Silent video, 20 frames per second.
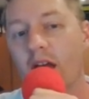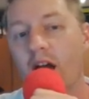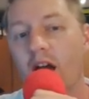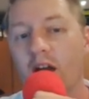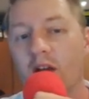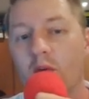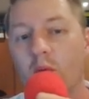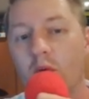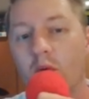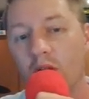
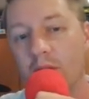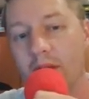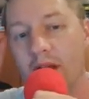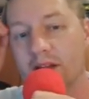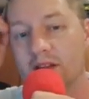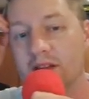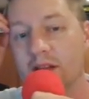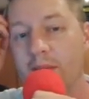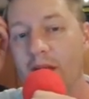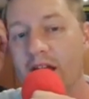a
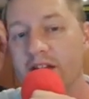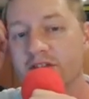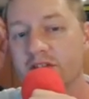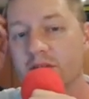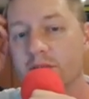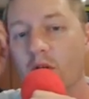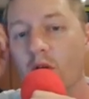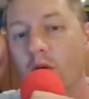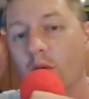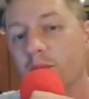quarterback like
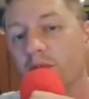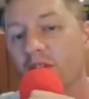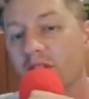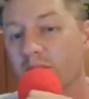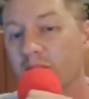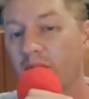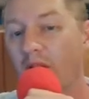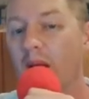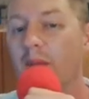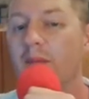Patrick Mahomes is
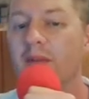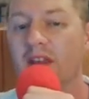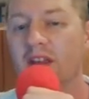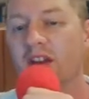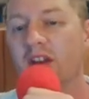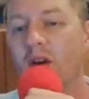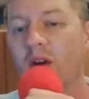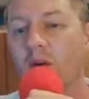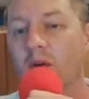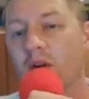probably going
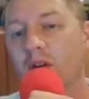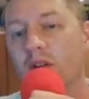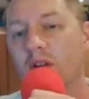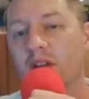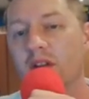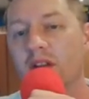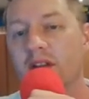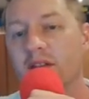to go early,